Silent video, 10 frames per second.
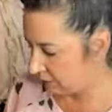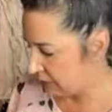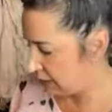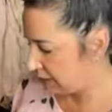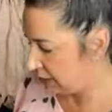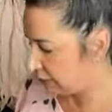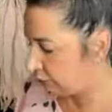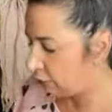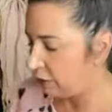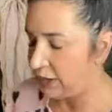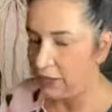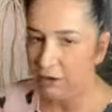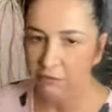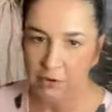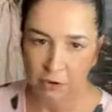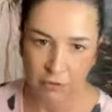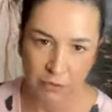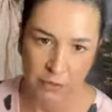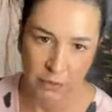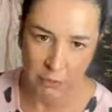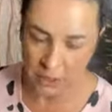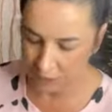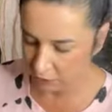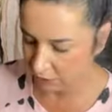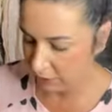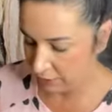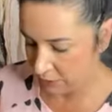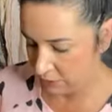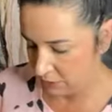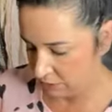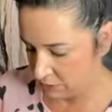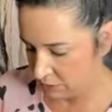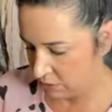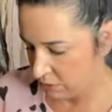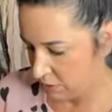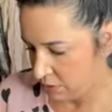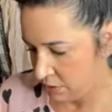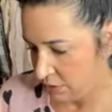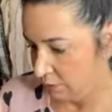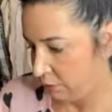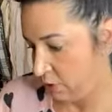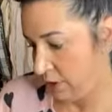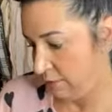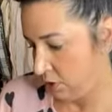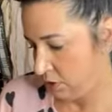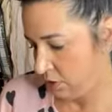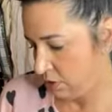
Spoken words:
like it takes forever for them to get their stuff out. Forever.